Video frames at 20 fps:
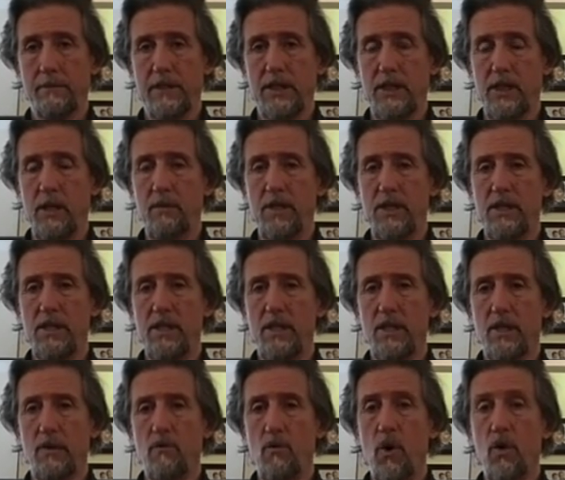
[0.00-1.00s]
Somebody's in
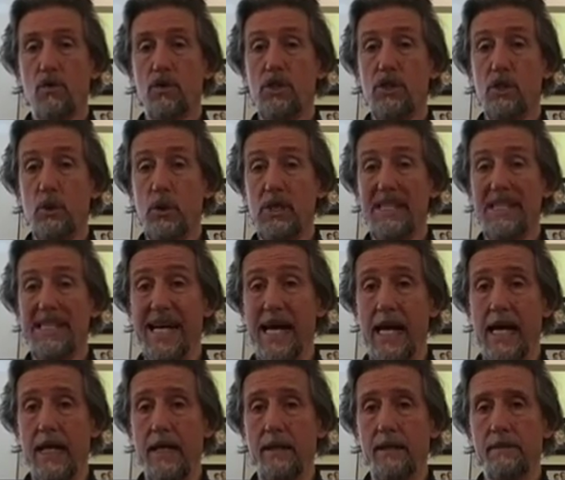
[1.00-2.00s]
the throes of
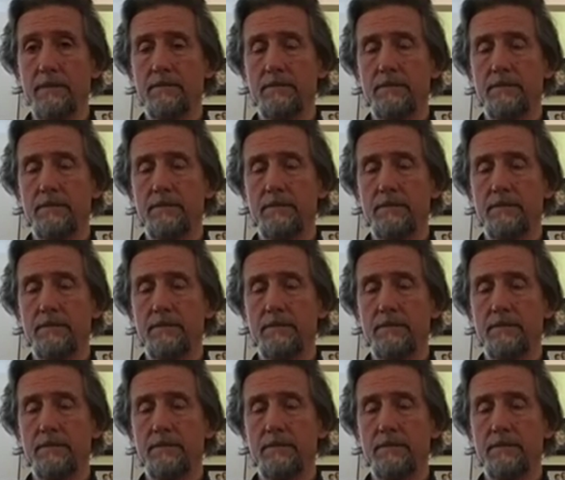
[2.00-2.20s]
suicide.